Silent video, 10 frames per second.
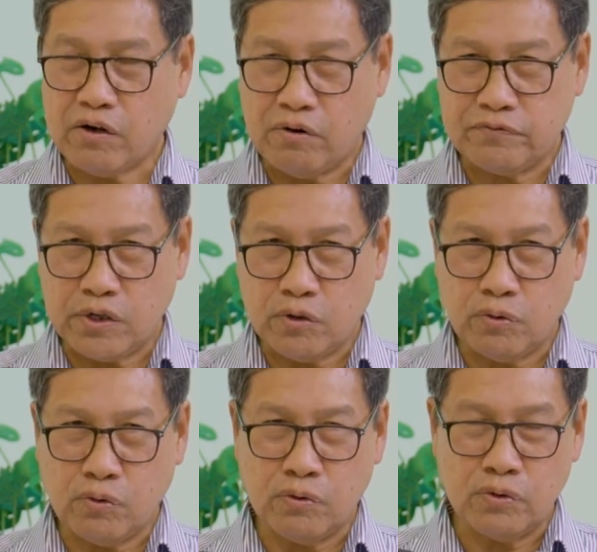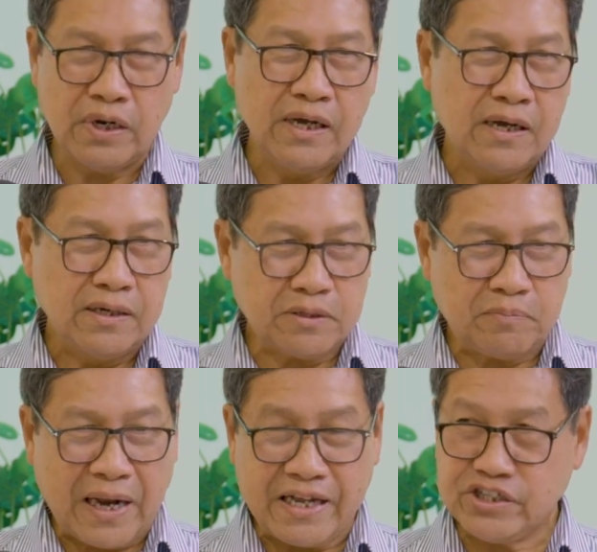of the whole
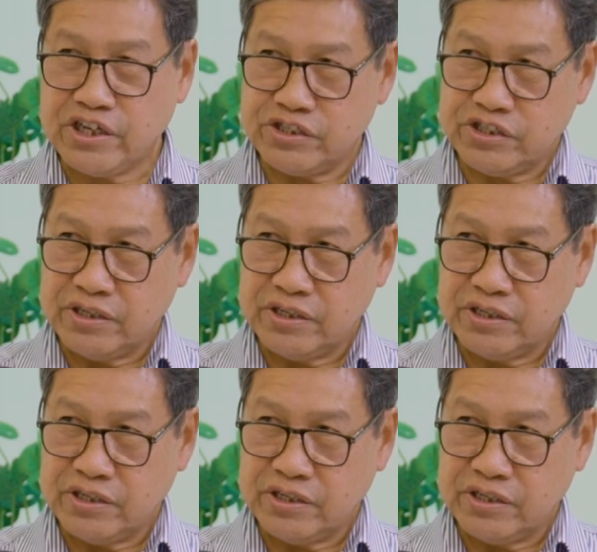supply chain,